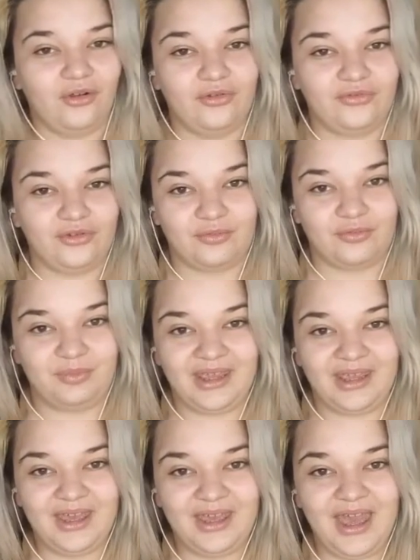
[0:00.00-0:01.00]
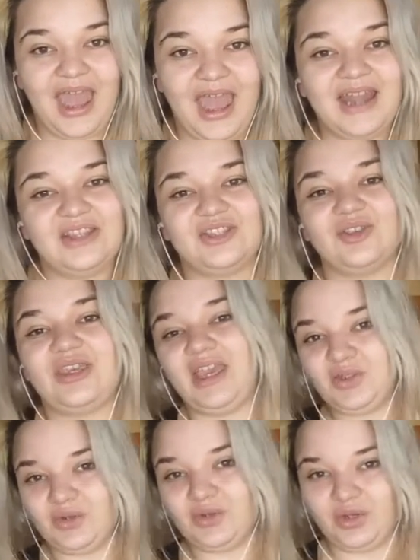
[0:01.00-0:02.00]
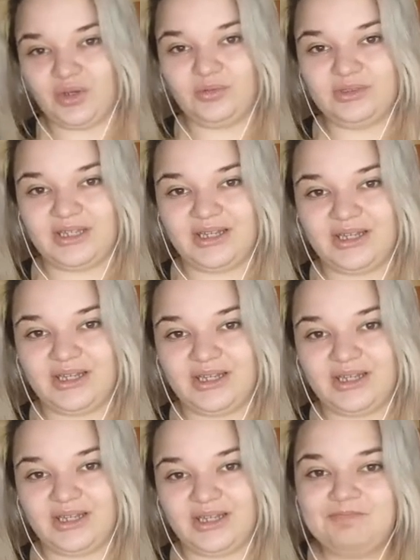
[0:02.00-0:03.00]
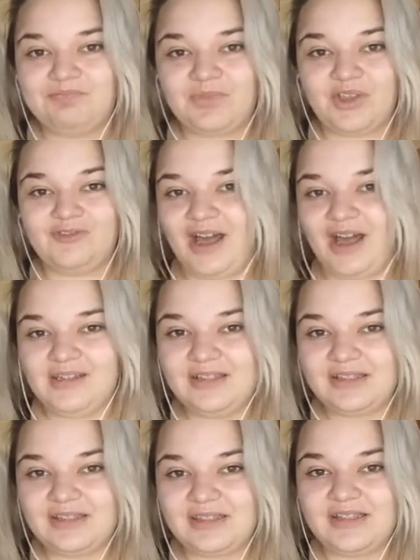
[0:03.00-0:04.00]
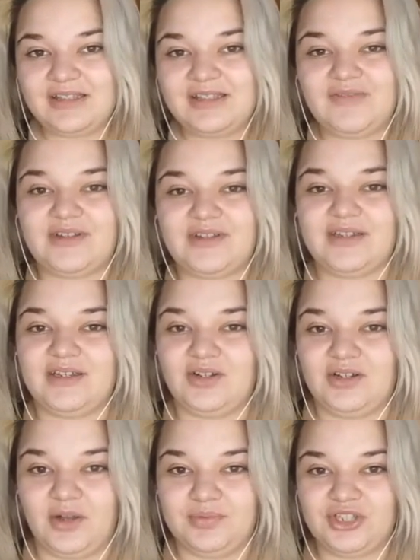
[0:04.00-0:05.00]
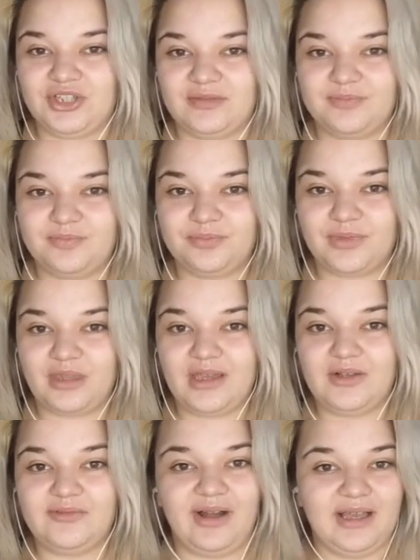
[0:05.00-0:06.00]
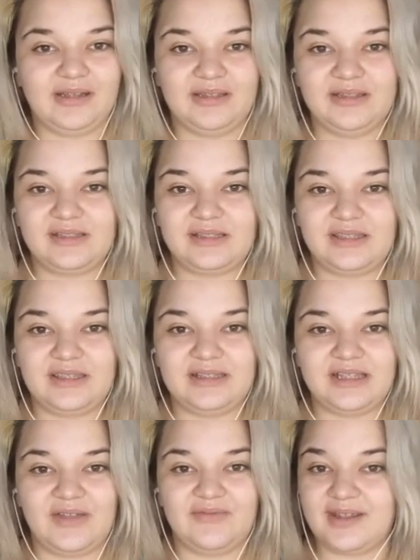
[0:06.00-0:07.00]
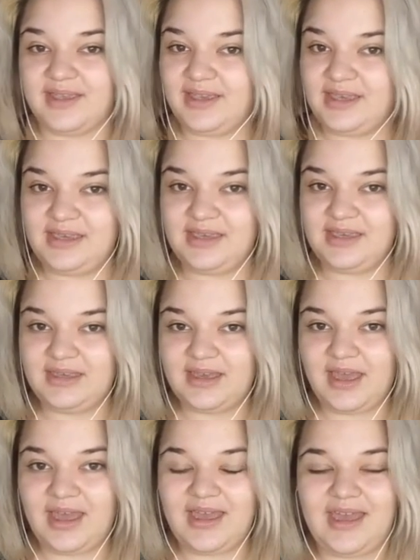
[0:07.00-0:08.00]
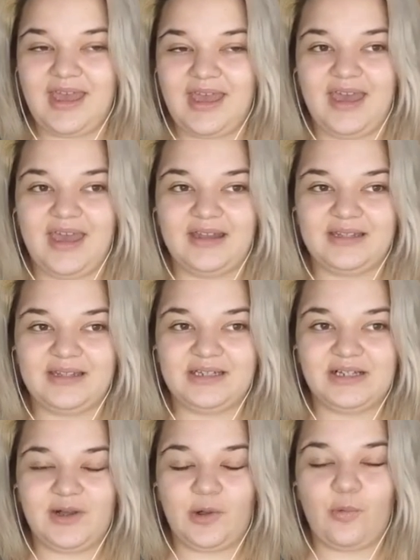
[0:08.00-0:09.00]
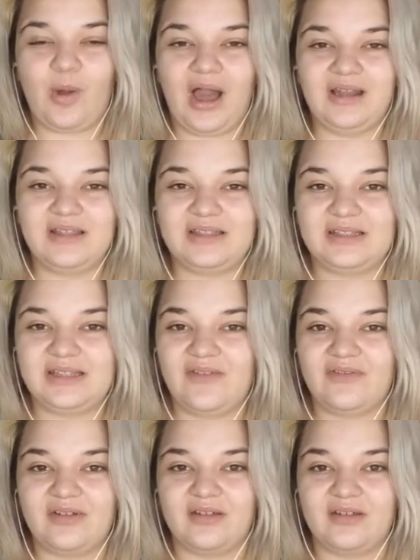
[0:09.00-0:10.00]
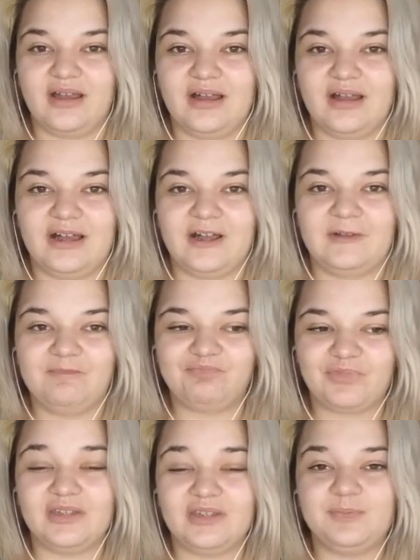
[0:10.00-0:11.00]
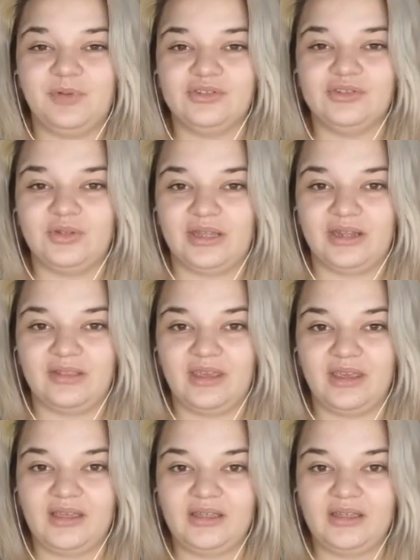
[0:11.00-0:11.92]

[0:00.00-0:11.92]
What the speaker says: of your being. And it's okay to know that violence is never an option. Violence is never a key, and violence is never respond to anything.